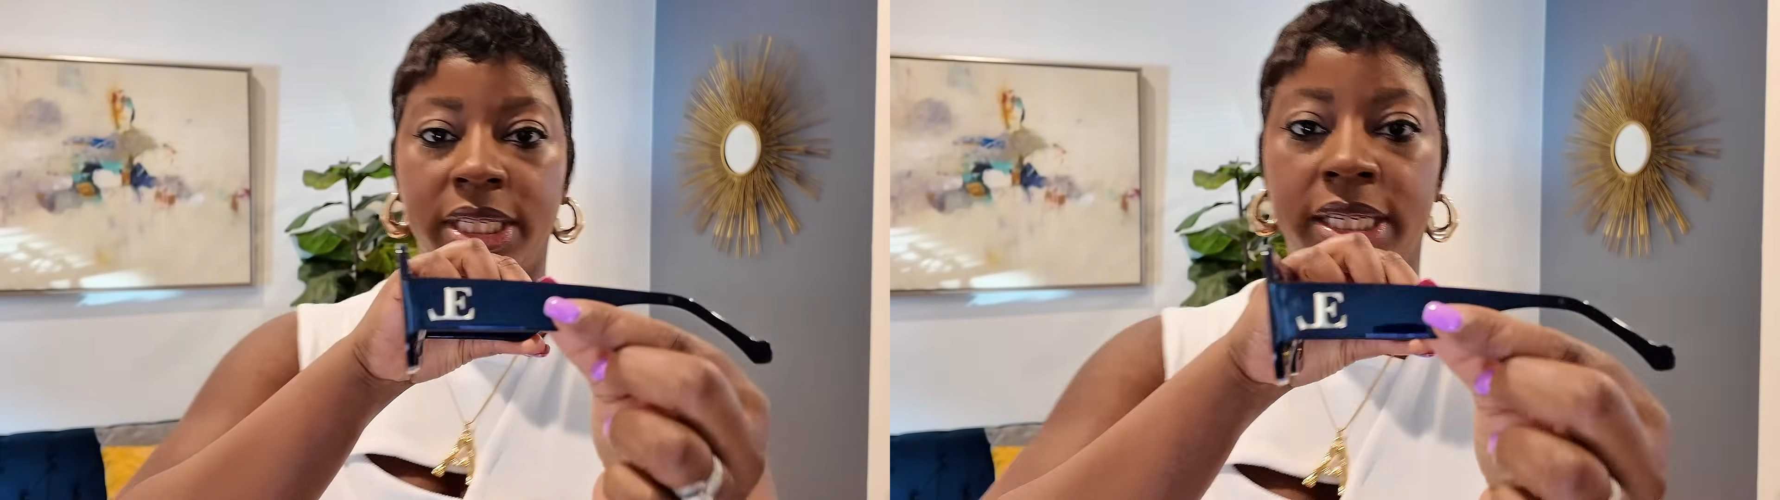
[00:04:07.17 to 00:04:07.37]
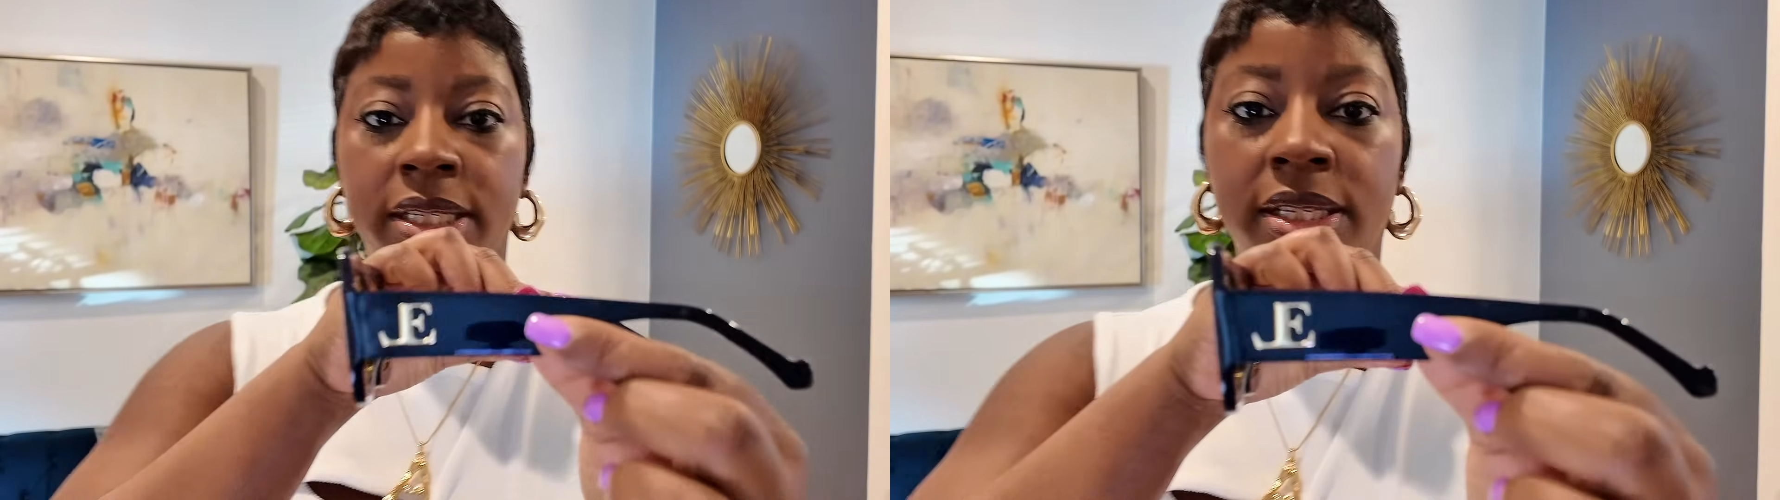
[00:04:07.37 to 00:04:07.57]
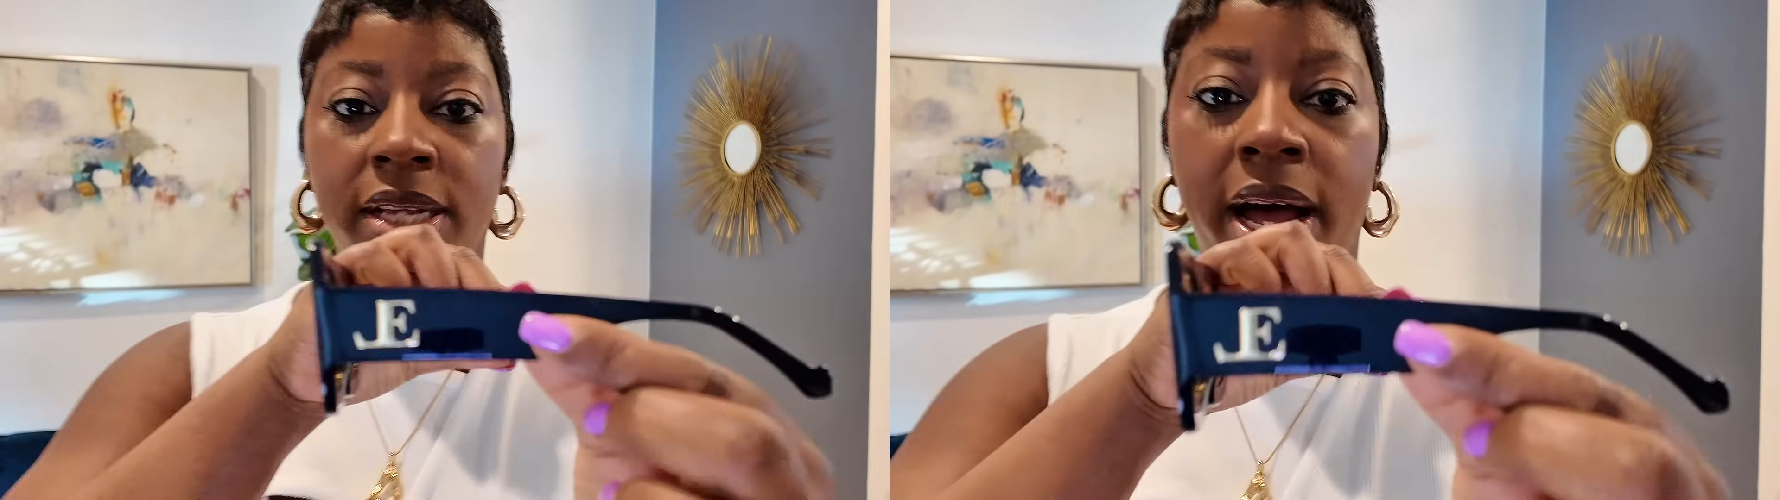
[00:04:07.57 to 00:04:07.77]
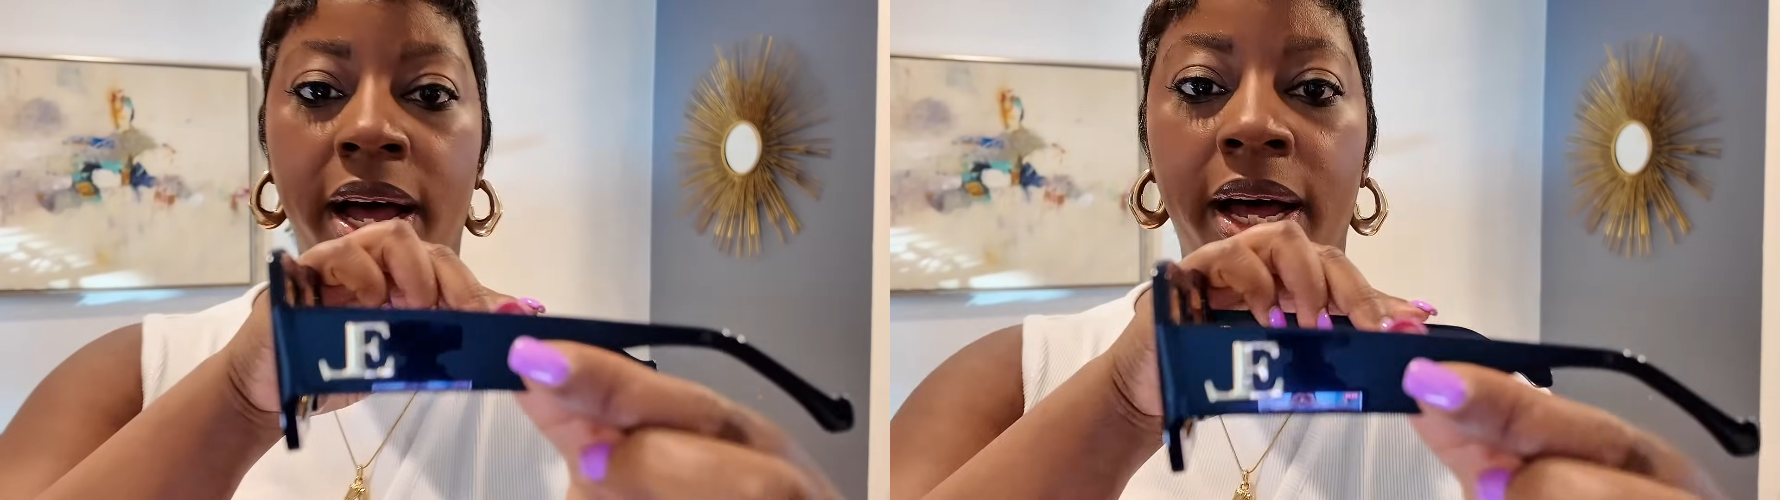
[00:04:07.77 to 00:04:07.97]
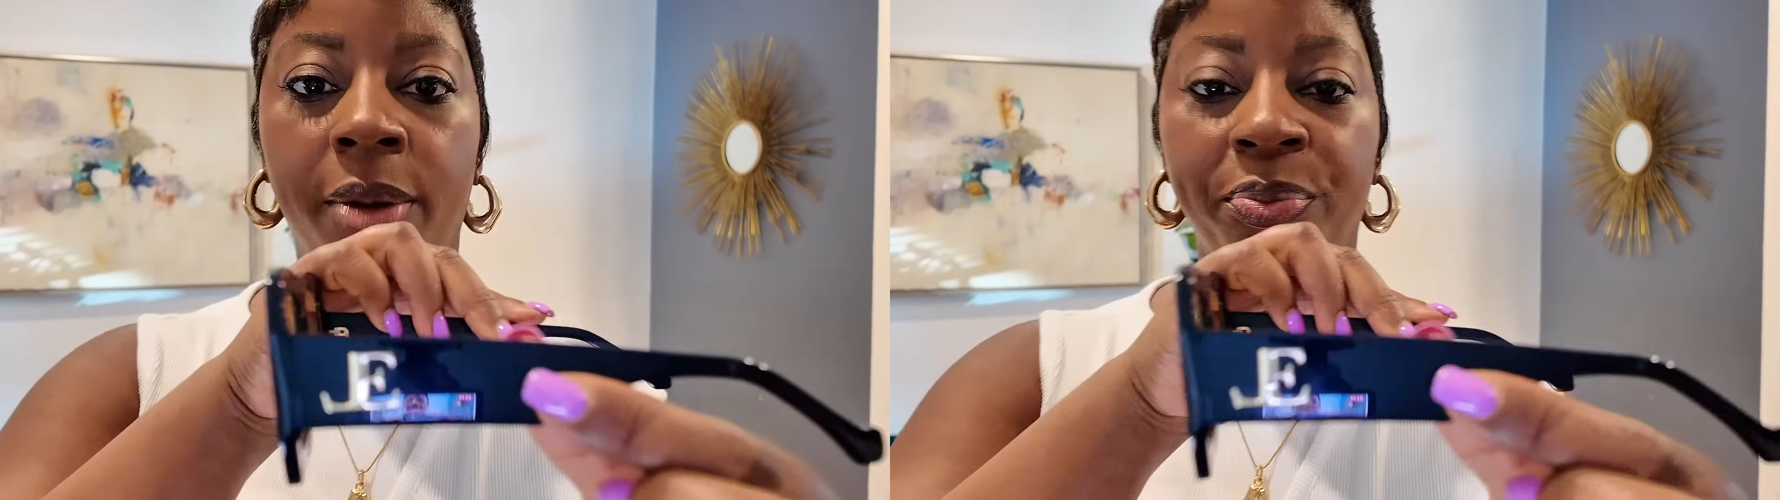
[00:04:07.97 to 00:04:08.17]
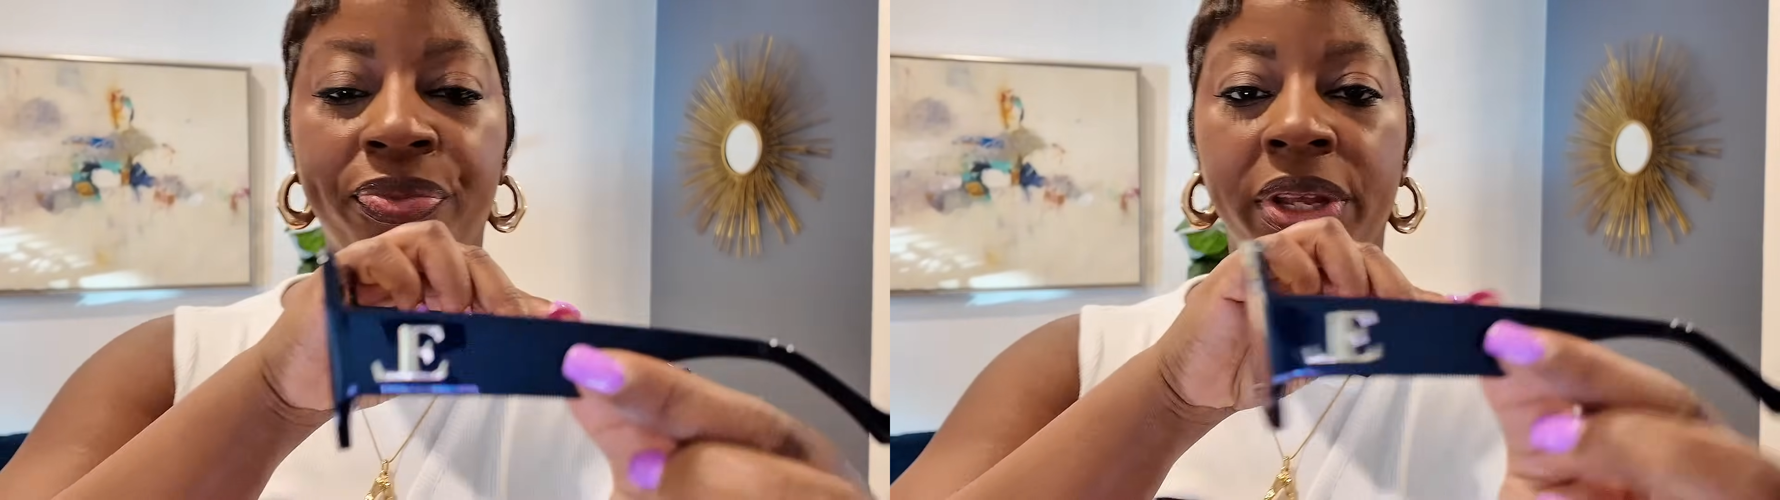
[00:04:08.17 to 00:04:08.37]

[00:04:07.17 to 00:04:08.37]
These are